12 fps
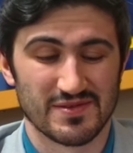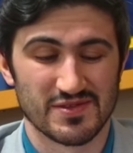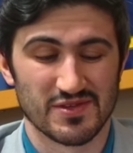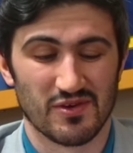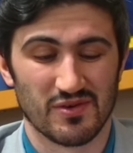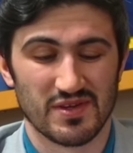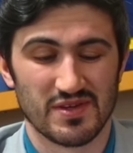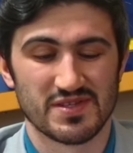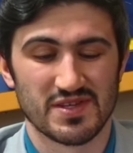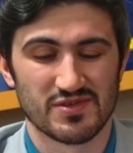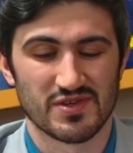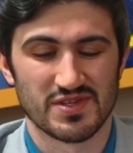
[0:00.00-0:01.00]
So it's
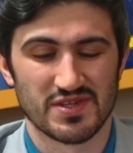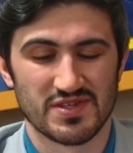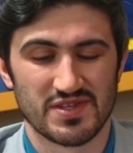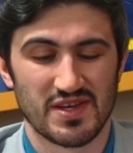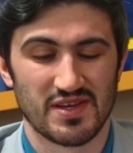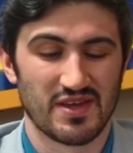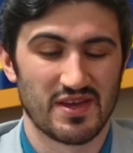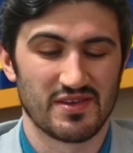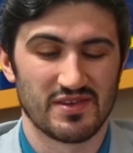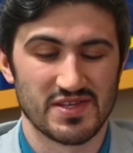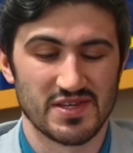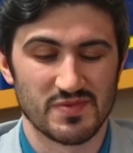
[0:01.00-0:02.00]
interesting to see.
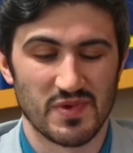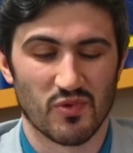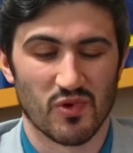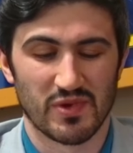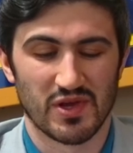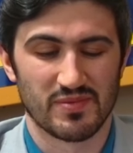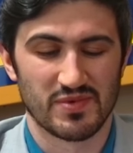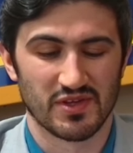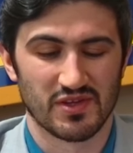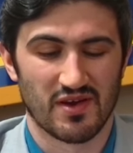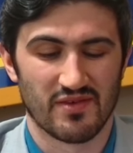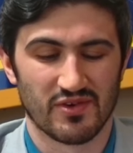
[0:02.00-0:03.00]
They seem to be warming up to the
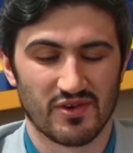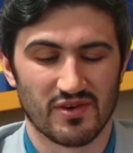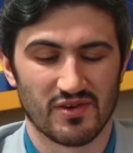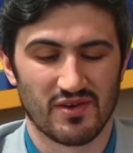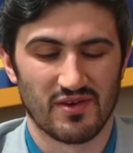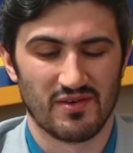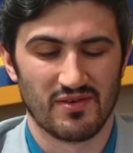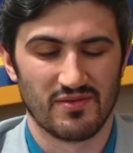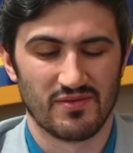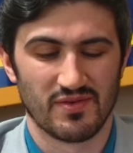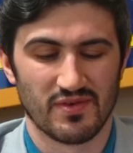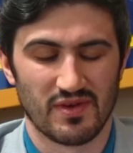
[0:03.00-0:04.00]
governor
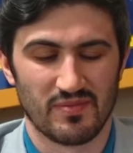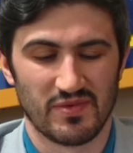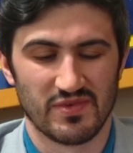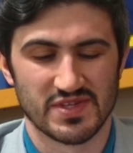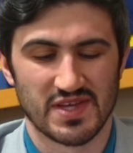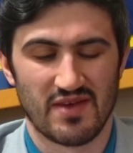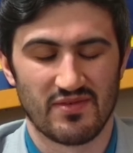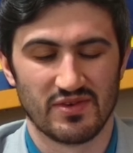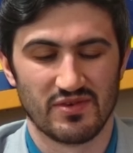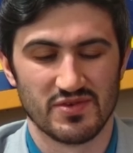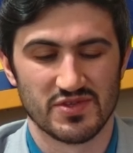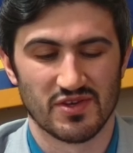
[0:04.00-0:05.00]
of, I believe it's Gavin
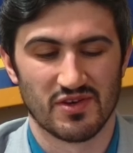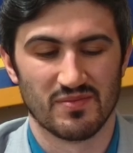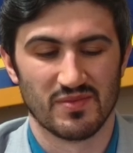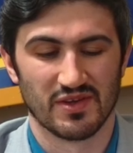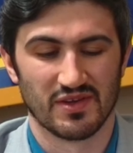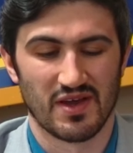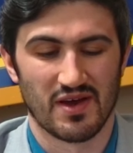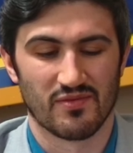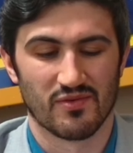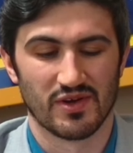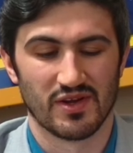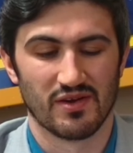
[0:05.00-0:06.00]
Newsom in
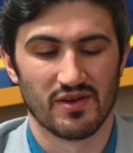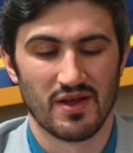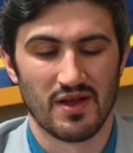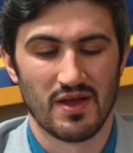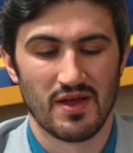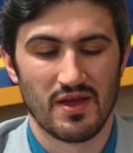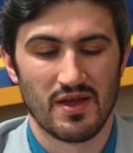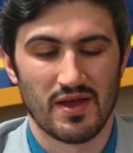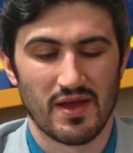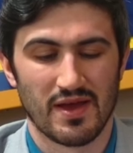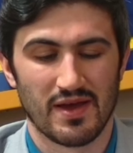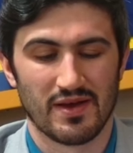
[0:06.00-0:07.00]
California.
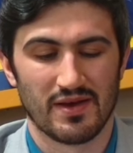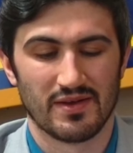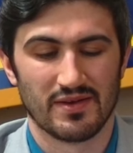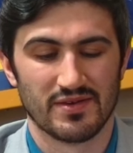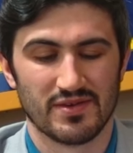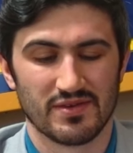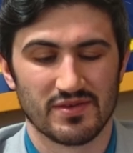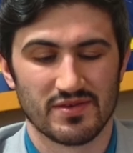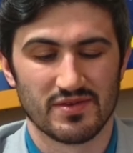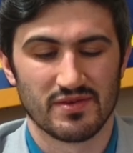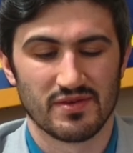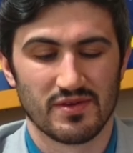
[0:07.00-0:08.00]
And
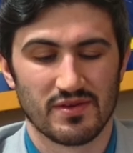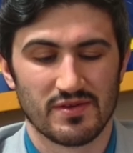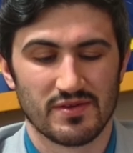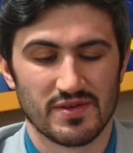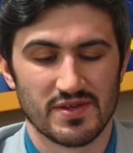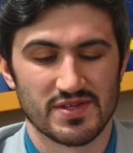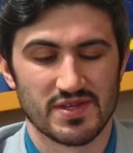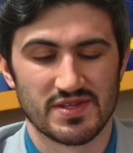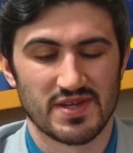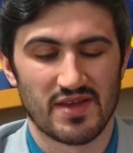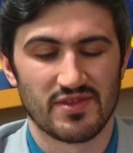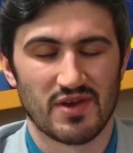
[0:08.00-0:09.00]
this is
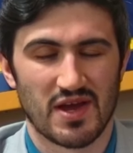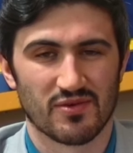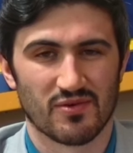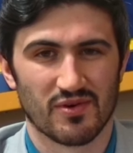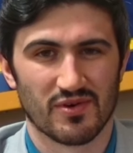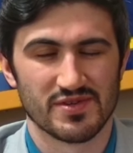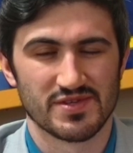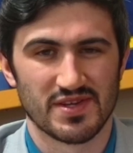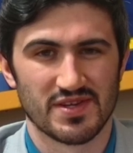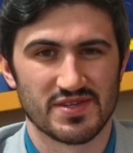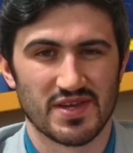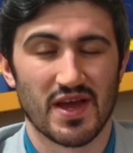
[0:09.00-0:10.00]
not their headquarters. It
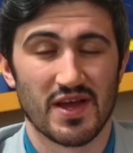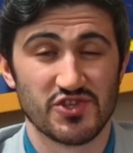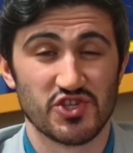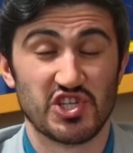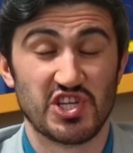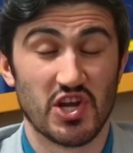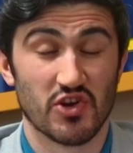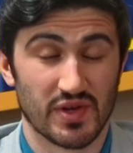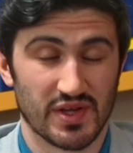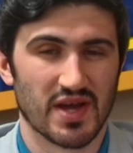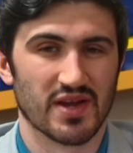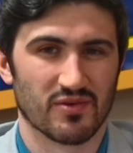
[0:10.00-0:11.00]
is a
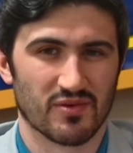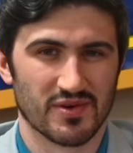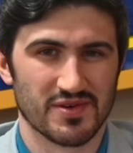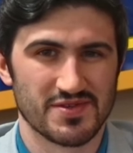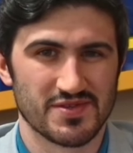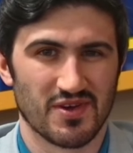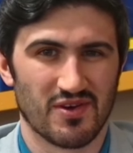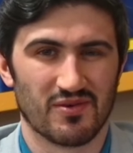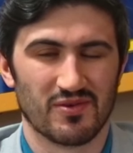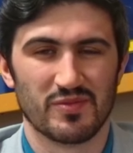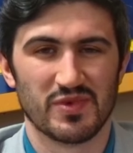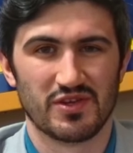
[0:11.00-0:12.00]
engineering headquarters.
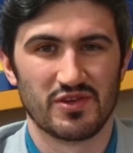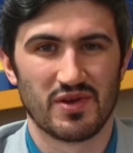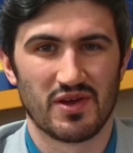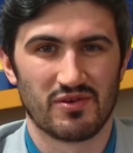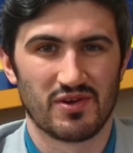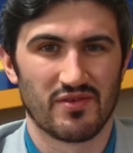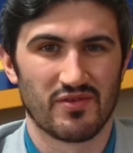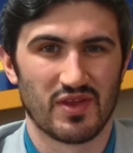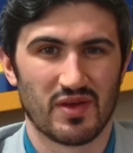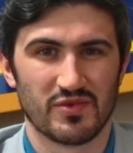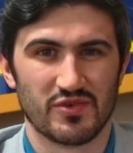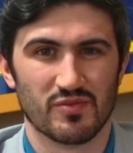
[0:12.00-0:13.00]
So it'll be a new area for
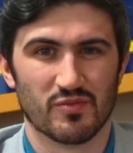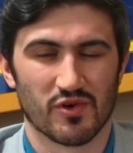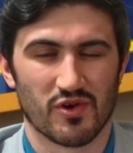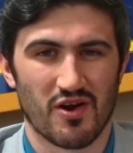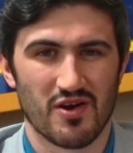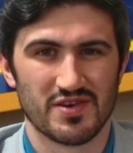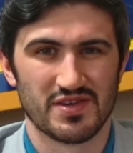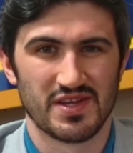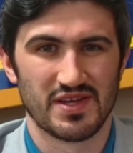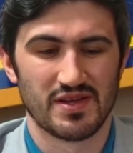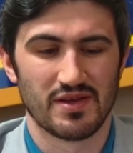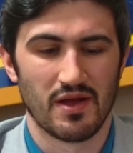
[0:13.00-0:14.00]
them to do more
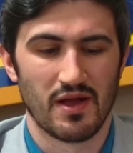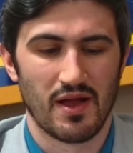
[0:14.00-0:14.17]
R&D.